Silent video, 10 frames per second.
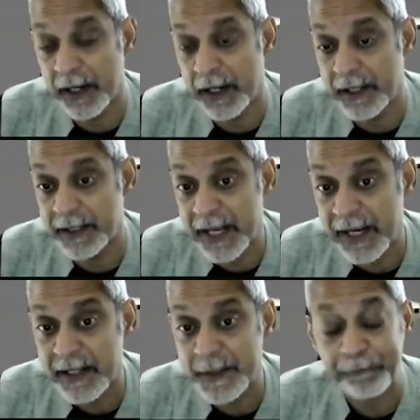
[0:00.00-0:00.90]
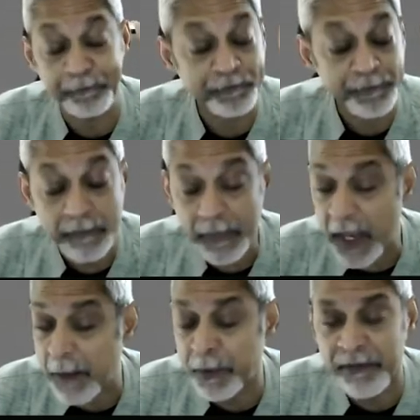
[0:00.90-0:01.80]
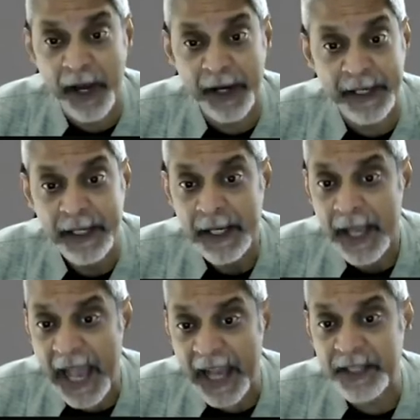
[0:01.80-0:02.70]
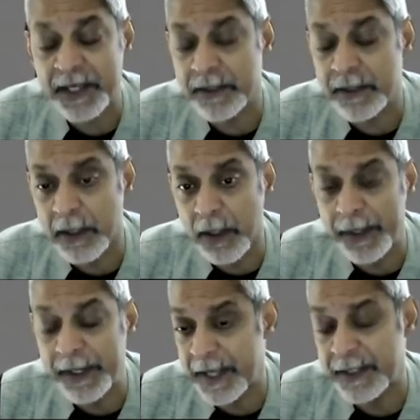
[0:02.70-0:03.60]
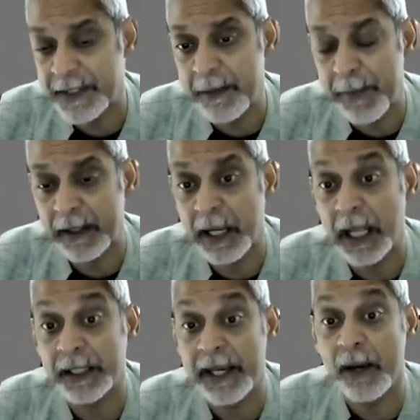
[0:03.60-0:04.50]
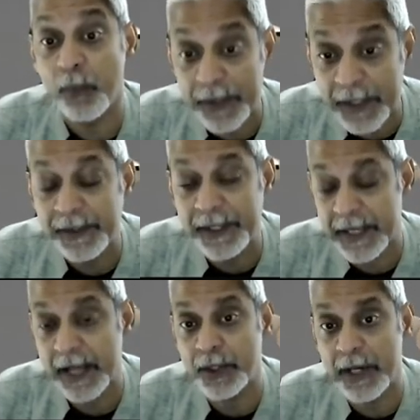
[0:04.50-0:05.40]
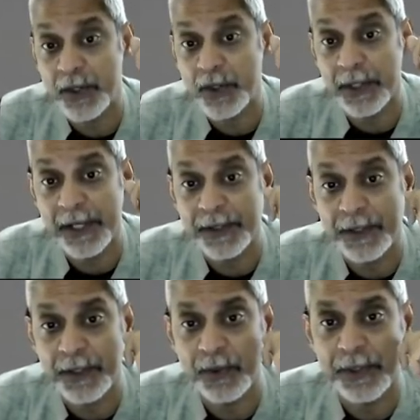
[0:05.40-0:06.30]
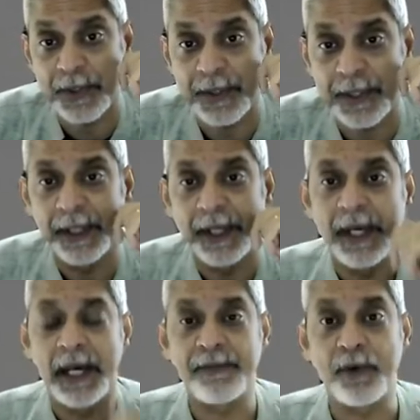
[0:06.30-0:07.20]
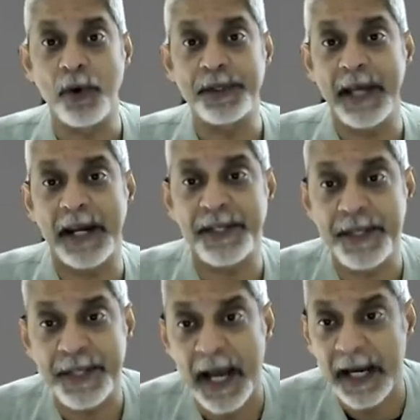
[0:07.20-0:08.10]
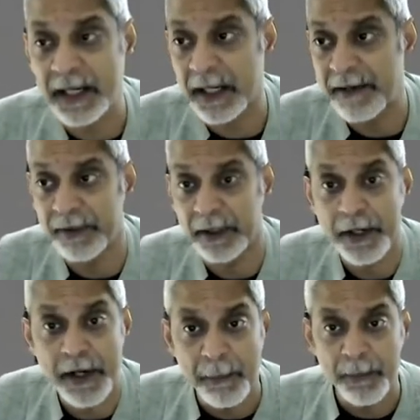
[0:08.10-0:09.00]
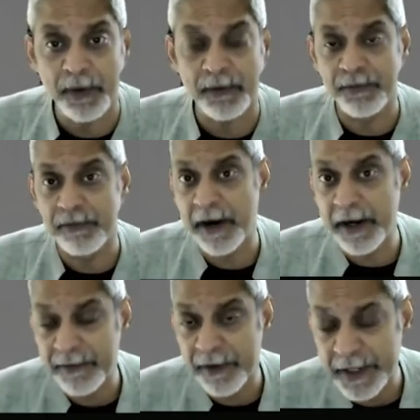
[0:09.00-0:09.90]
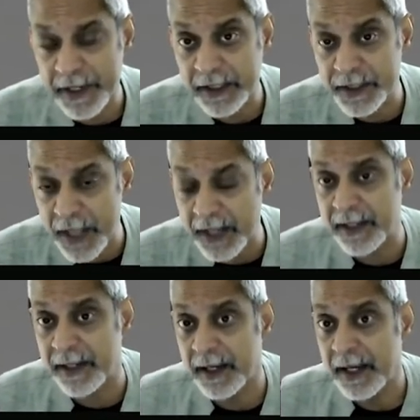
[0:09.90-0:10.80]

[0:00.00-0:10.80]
settings, and providing access to low-intensity mental health care within these educational institutions. And of course, at a societal level, a number of very, very exciting